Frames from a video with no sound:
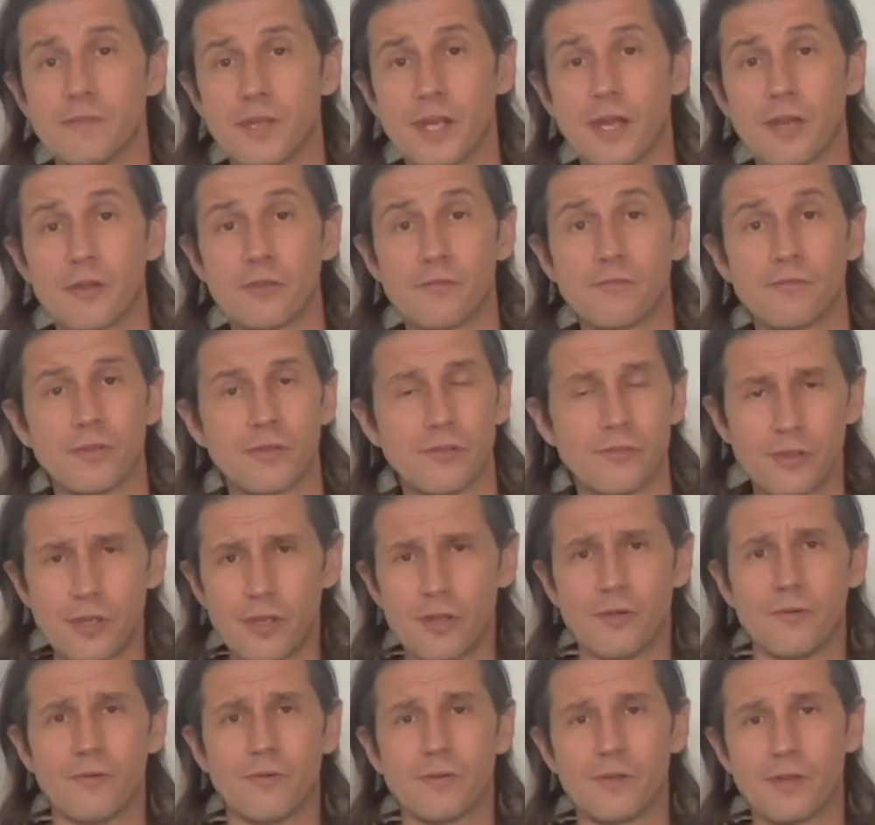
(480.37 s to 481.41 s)
and how you feel?
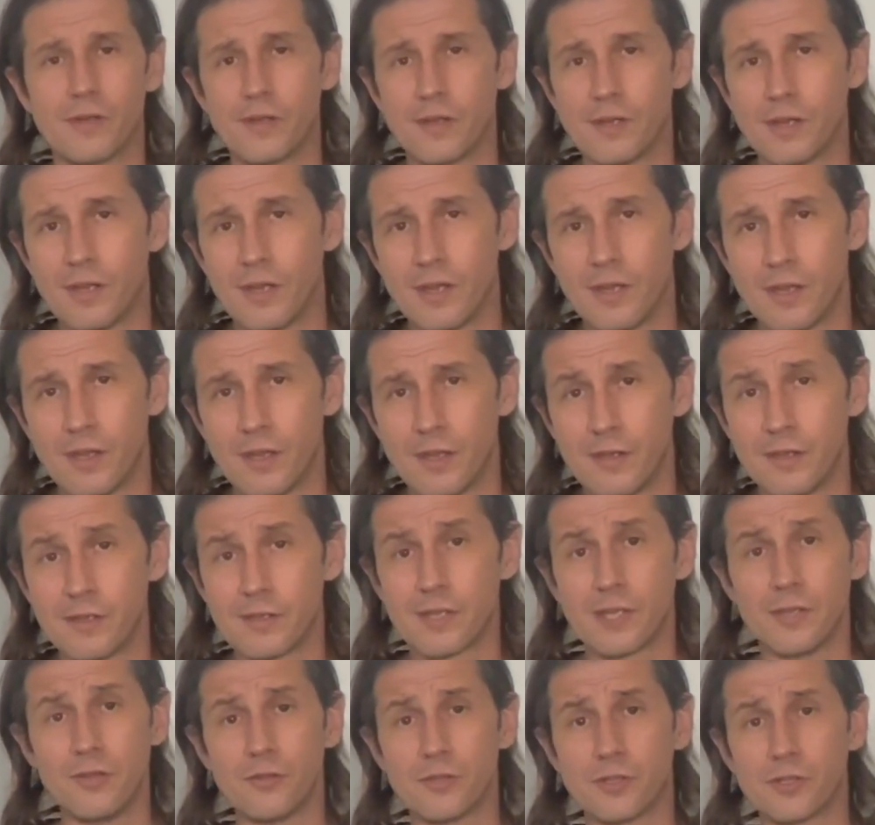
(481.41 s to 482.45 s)
No.
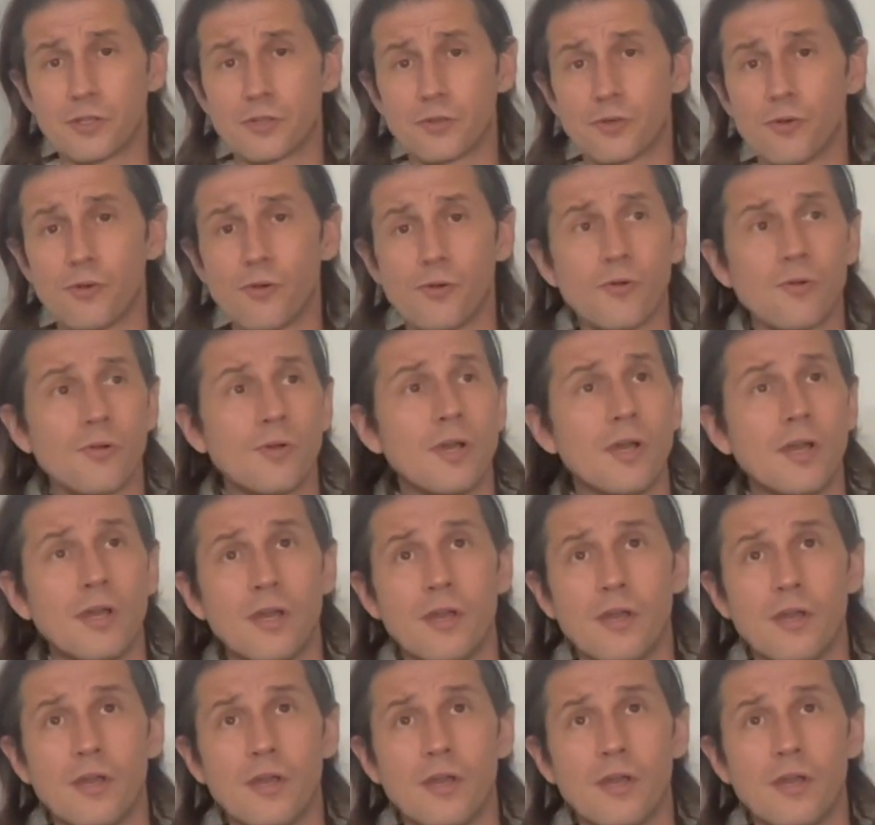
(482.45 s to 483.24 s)
Can you control